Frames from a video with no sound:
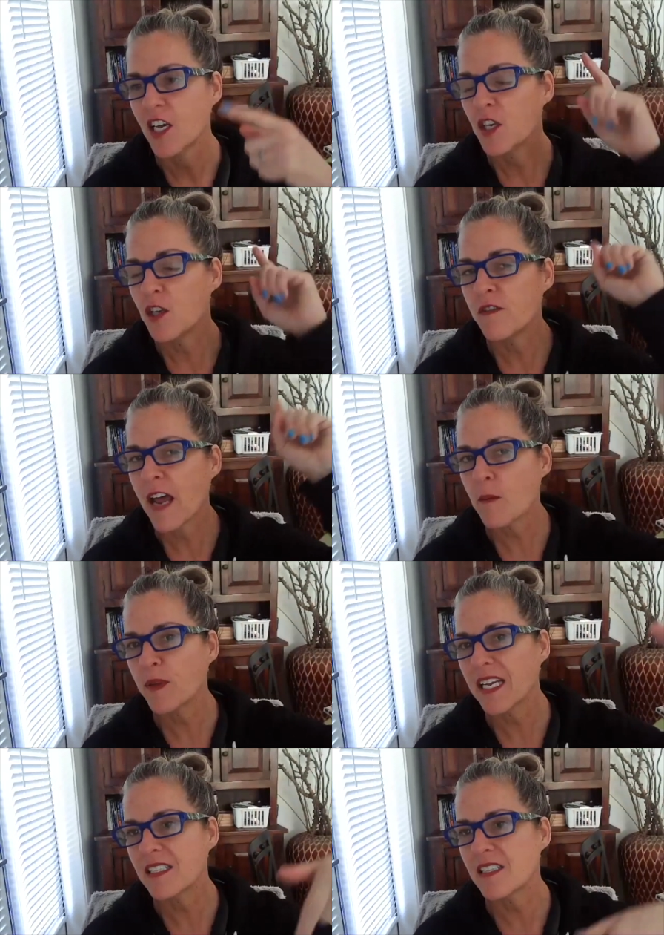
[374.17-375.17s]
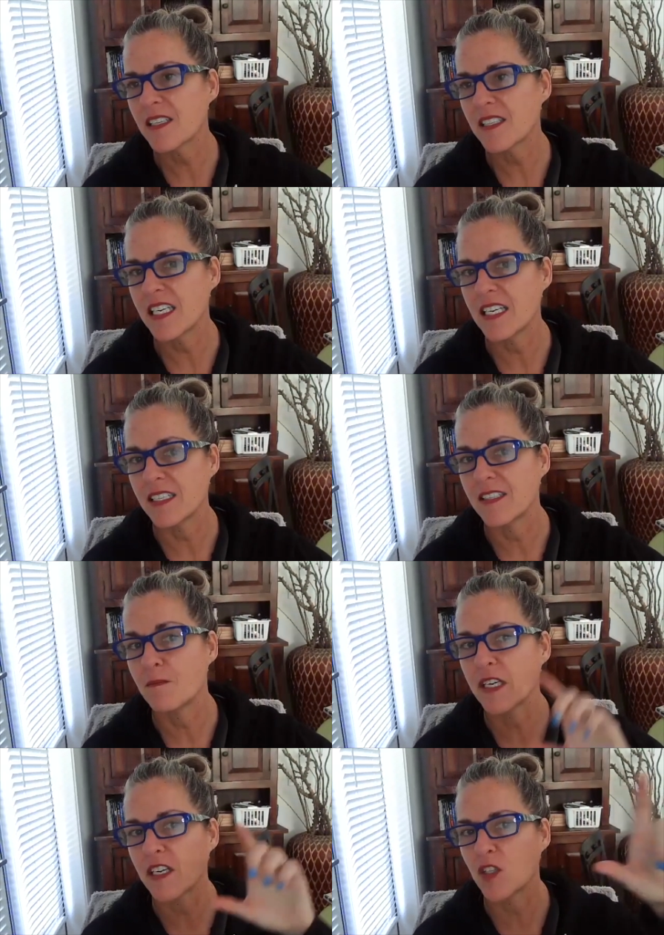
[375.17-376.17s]
you've now planted the seed
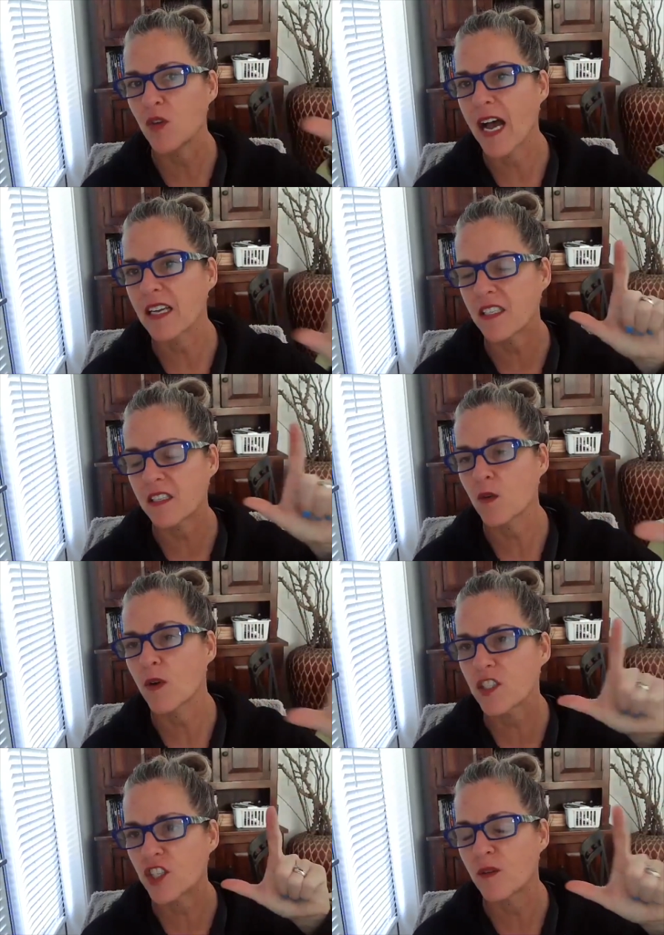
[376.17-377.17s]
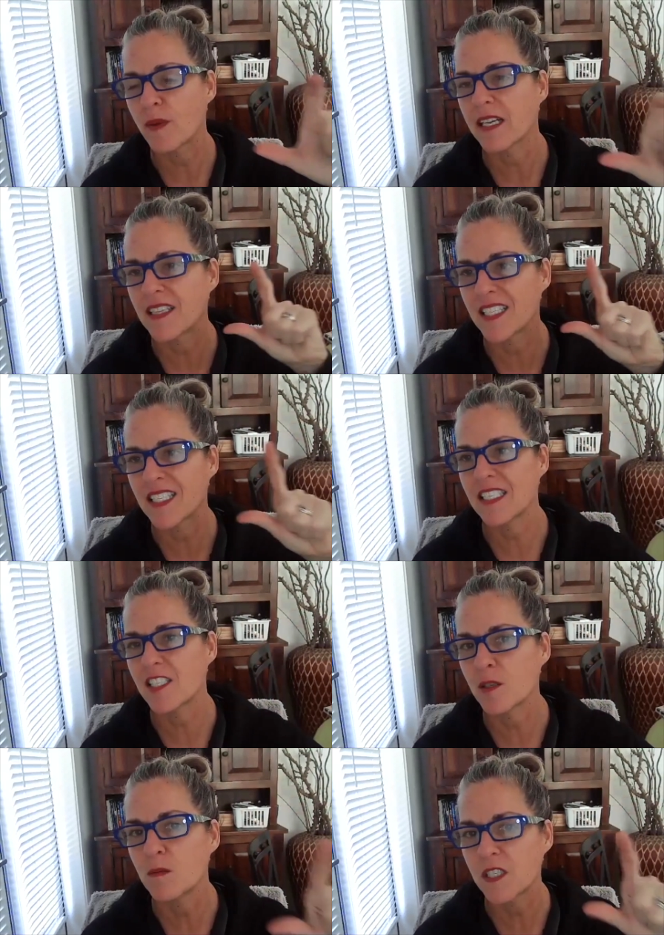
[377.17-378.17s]
because you asked the question about the
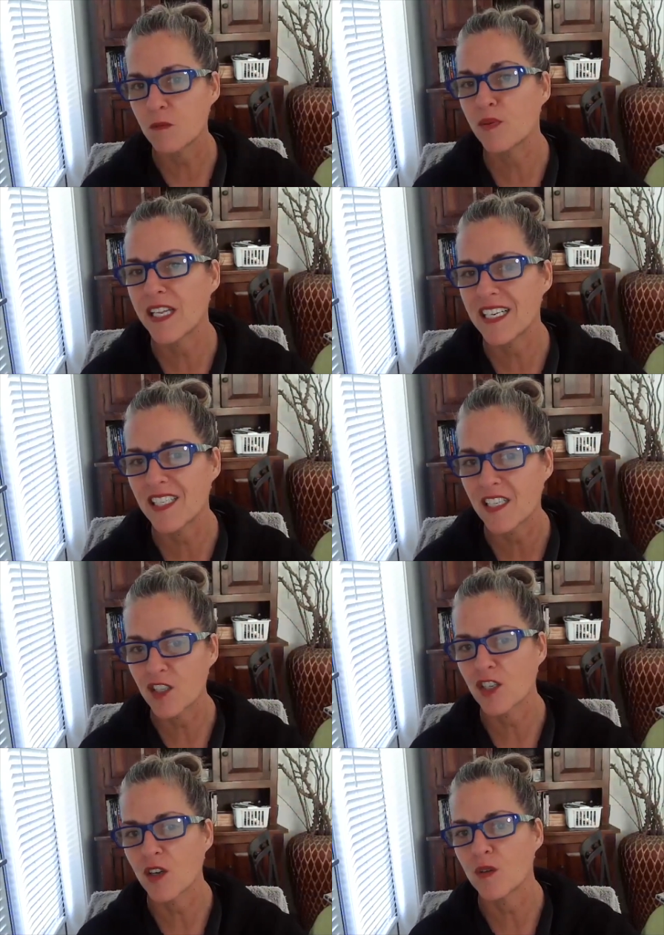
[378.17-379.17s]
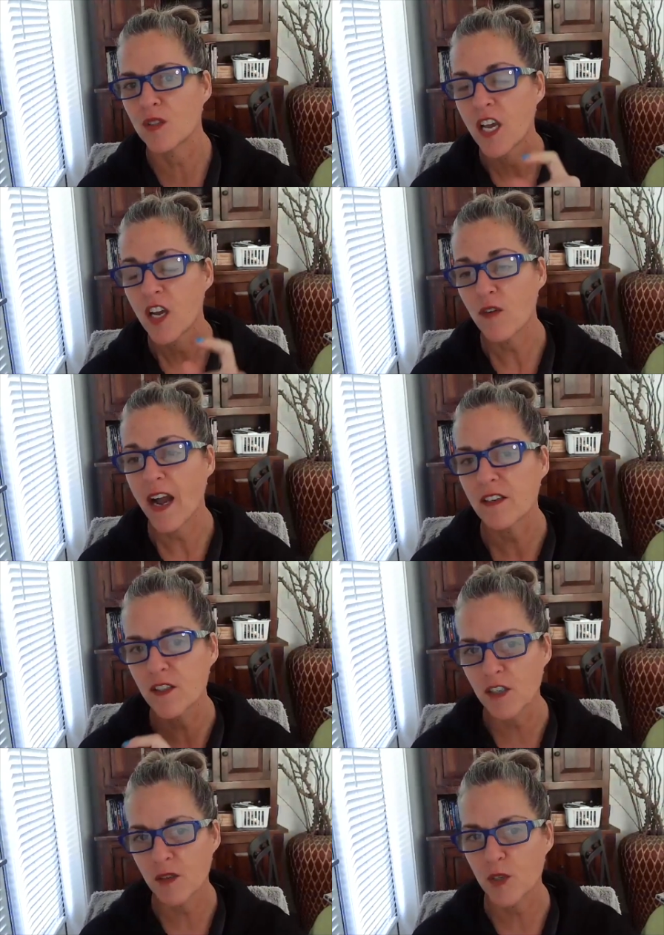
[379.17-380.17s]
systems in place that shows
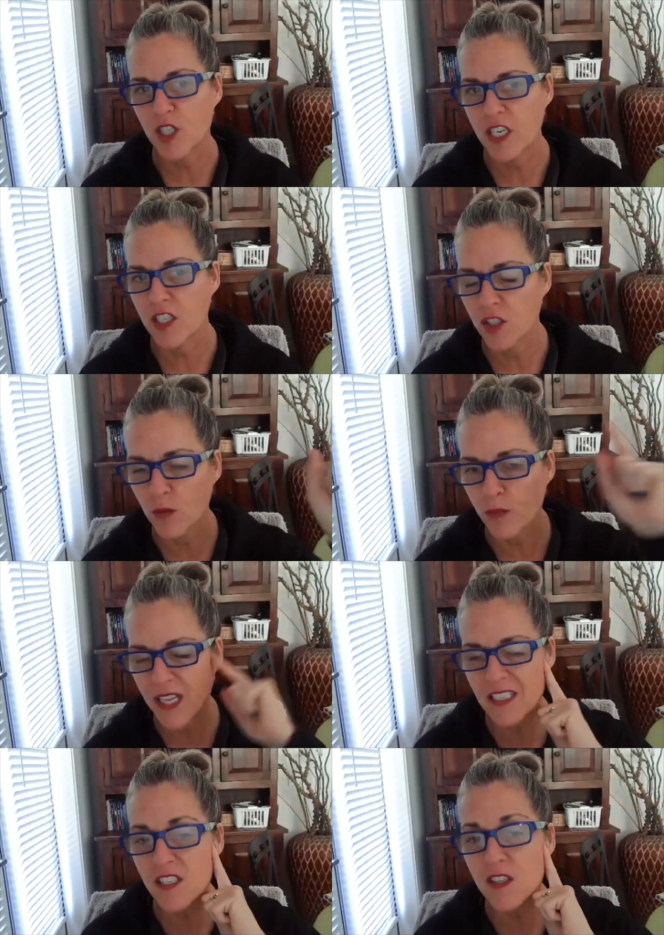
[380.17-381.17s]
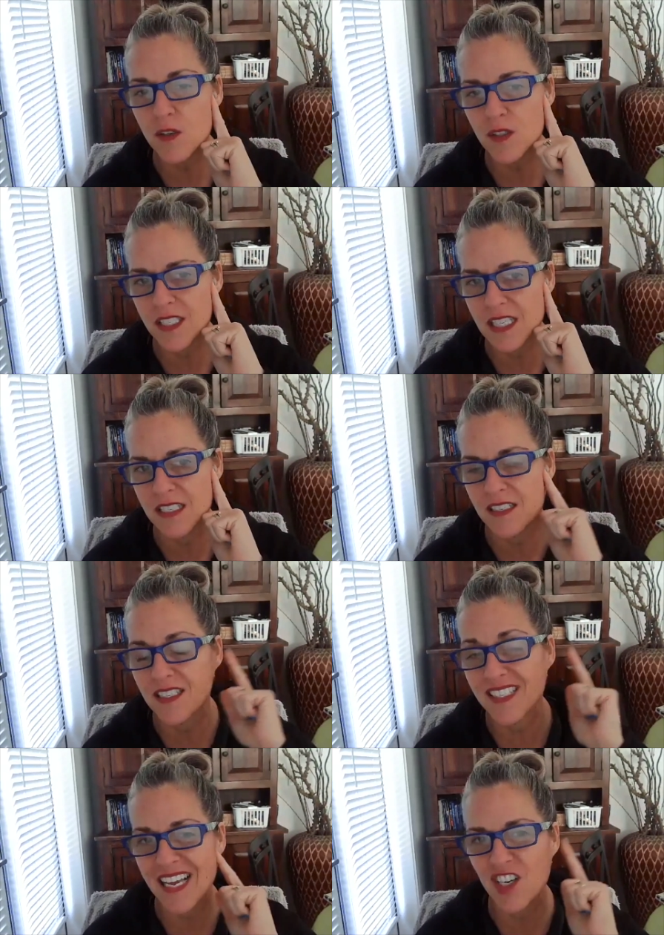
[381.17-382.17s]
gratitude and appreciation. You planted those seeds.
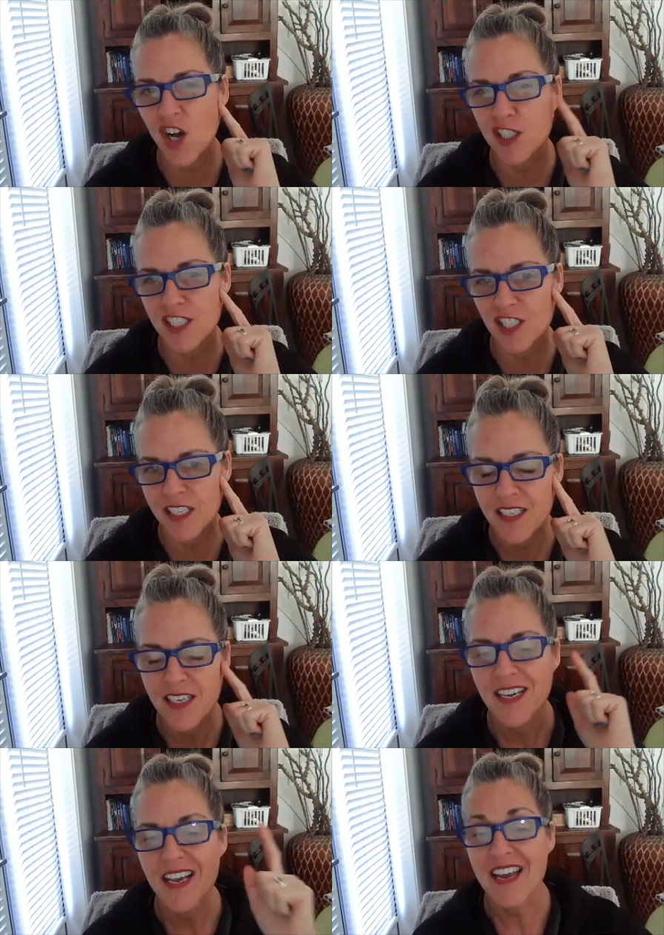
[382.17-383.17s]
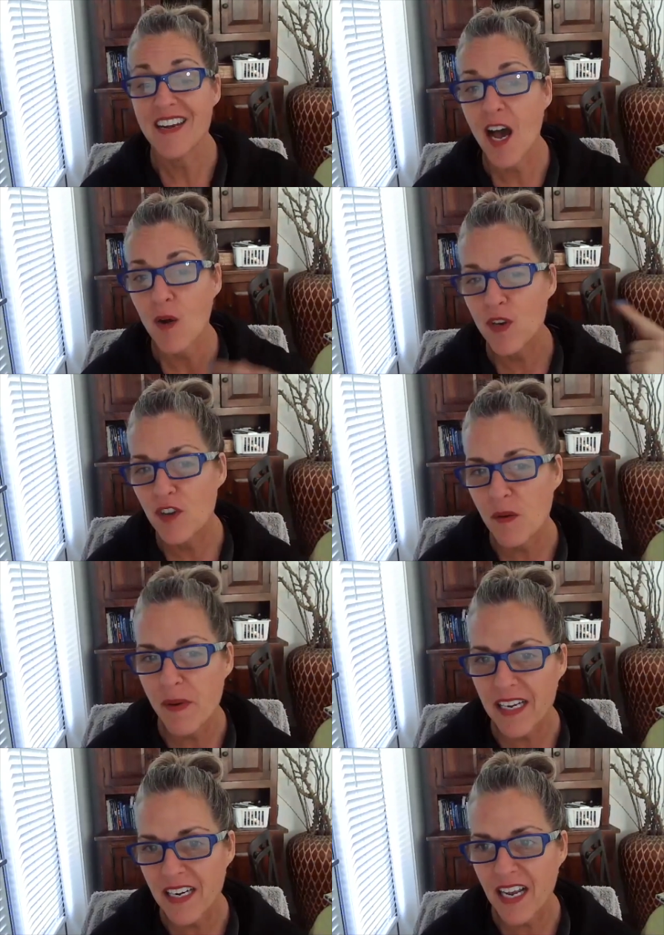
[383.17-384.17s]
It's psychology. And now when you come
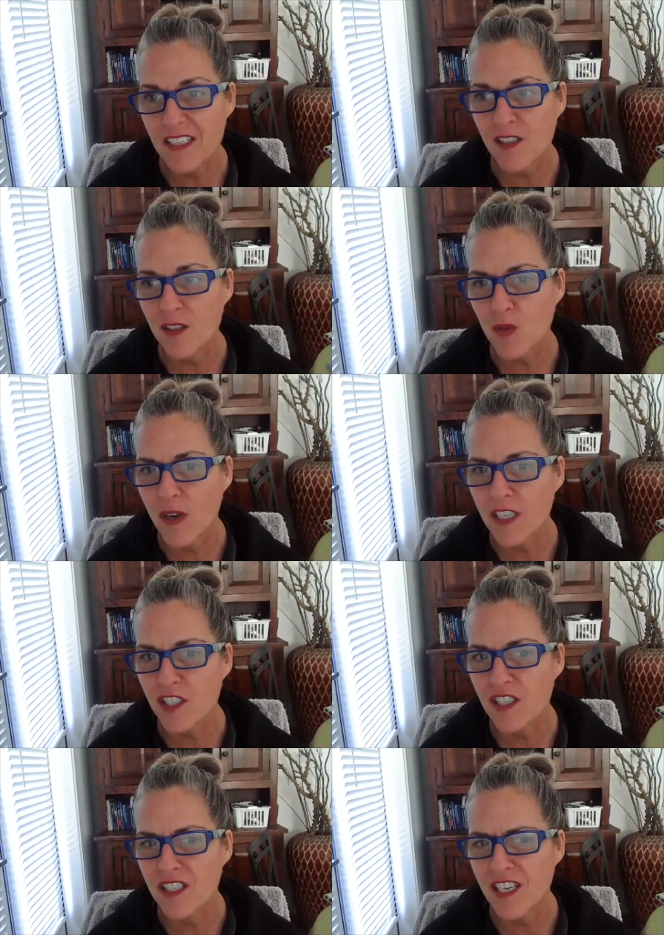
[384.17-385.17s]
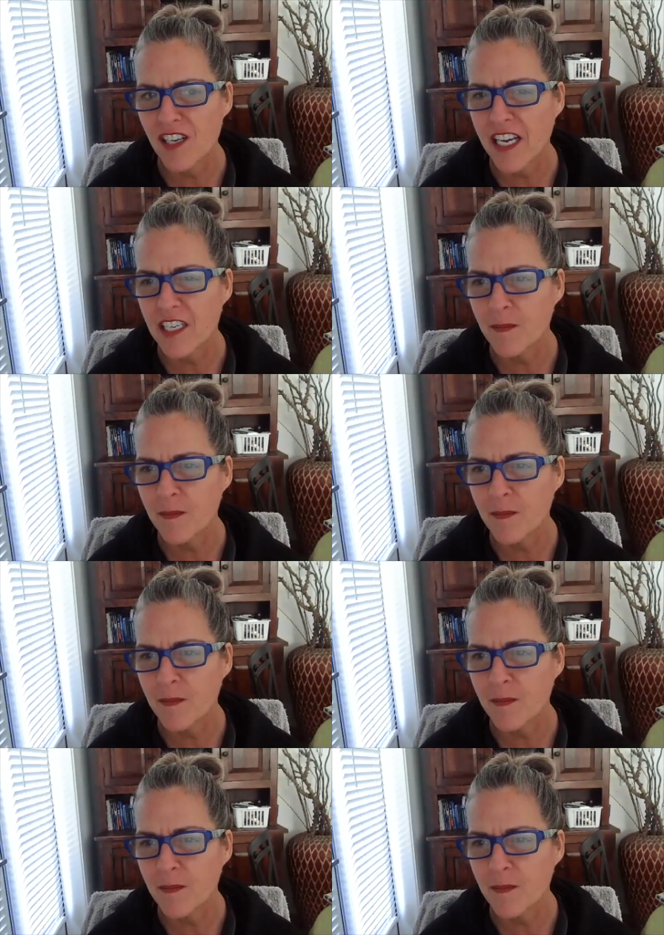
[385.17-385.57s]
back and ask those questions, they're like,